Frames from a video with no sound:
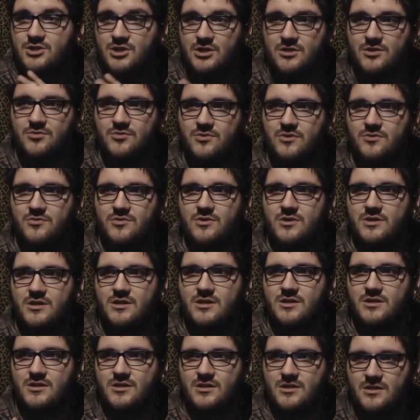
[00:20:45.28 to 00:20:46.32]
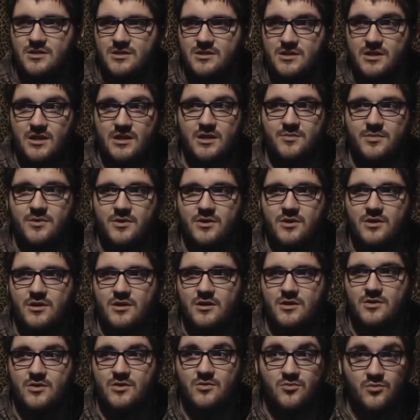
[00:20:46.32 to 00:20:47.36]
Gen 3 release,
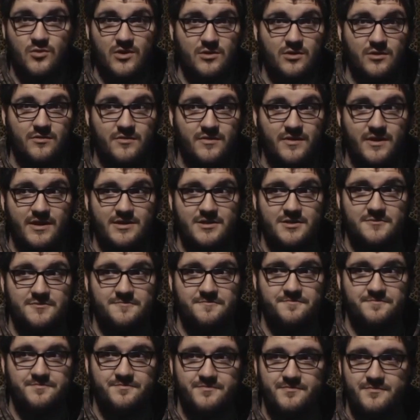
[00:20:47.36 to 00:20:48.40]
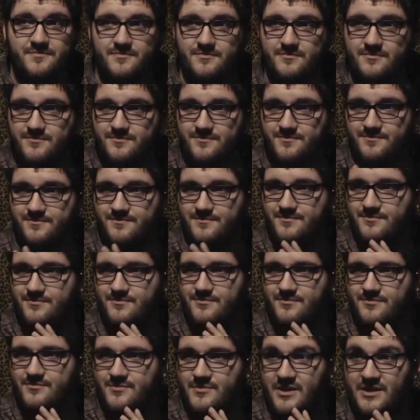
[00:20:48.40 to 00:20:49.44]
Delibird, weather effects.
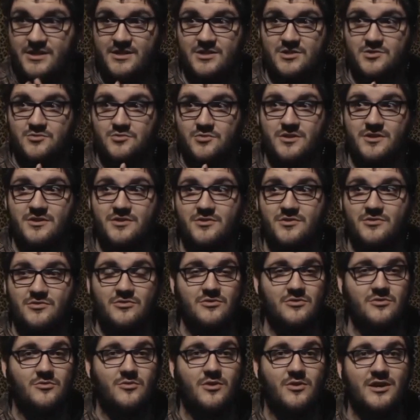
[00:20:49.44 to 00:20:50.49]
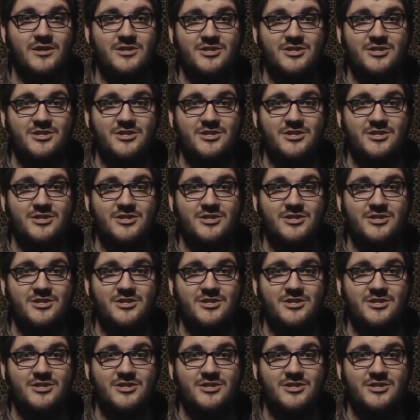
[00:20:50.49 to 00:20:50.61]
It is really cool